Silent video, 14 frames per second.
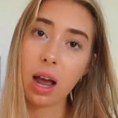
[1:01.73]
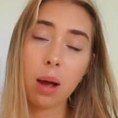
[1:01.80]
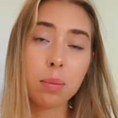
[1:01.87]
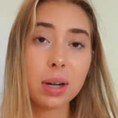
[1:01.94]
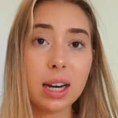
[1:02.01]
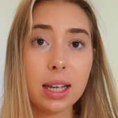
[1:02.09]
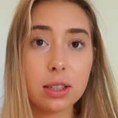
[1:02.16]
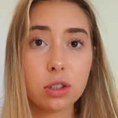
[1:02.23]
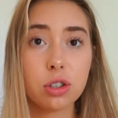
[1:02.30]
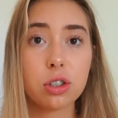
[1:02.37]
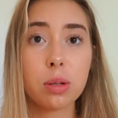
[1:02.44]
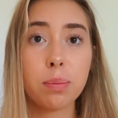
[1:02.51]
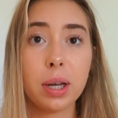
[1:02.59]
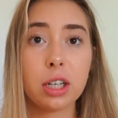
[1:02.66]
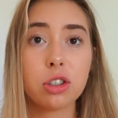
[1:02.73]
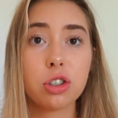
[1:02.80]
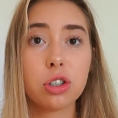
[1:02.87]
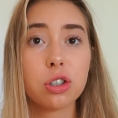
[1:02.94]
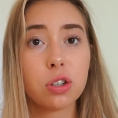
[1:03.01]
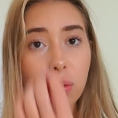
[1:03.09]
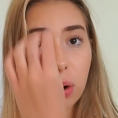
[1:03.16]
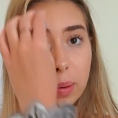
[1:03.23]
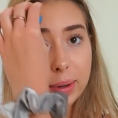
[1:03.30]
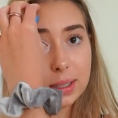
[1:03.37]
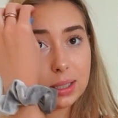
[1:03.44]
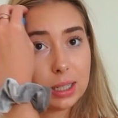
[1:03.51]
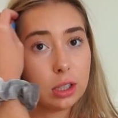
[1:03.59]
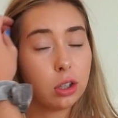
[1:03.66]
I'm gonna insert some pictures of what
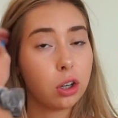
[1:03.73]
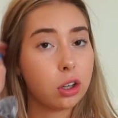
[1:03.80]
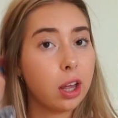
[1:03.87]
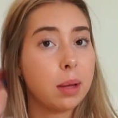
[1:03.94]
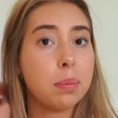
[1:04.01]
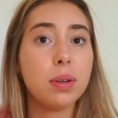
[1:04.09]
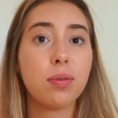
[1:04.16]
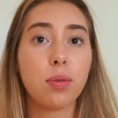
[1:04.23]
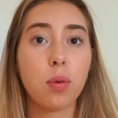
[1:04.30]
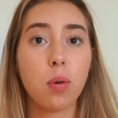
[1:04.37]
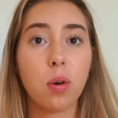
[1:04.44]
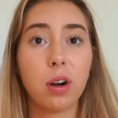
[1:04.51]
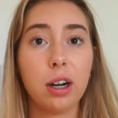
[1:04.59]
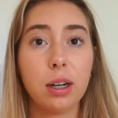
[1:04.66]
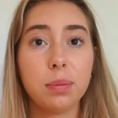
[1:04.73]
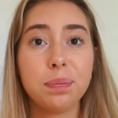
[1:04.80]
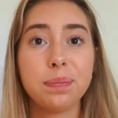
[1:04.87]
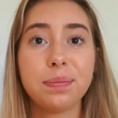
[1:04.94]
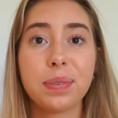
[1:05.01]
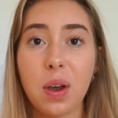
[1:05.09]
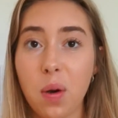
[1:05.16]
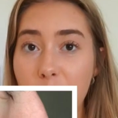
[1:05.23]
my skin looked like before.